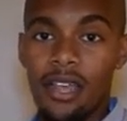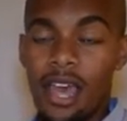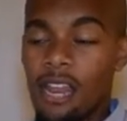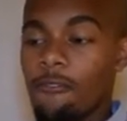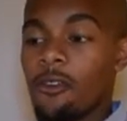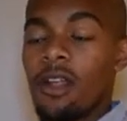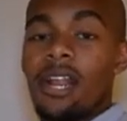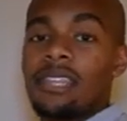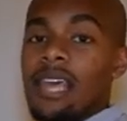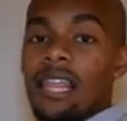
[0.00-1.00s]
And if you're not
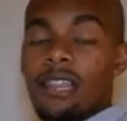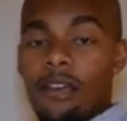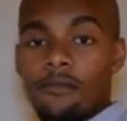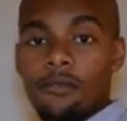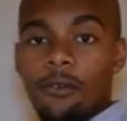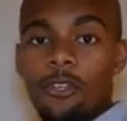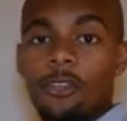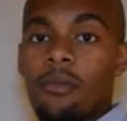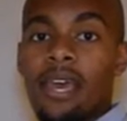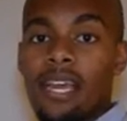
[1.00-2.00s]
at that level,
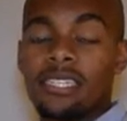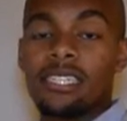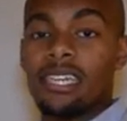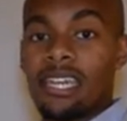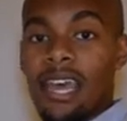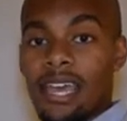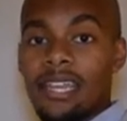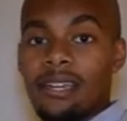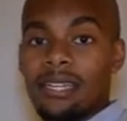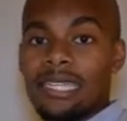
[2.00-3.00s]
you may actually get
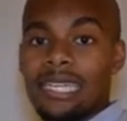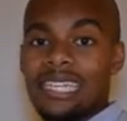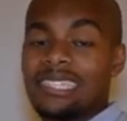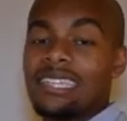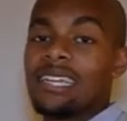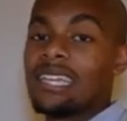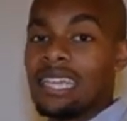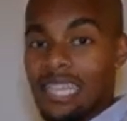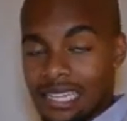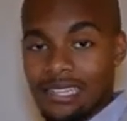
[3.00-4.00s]
ate instead of
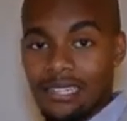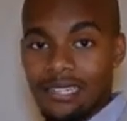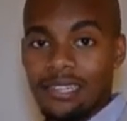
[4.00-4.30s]
eat.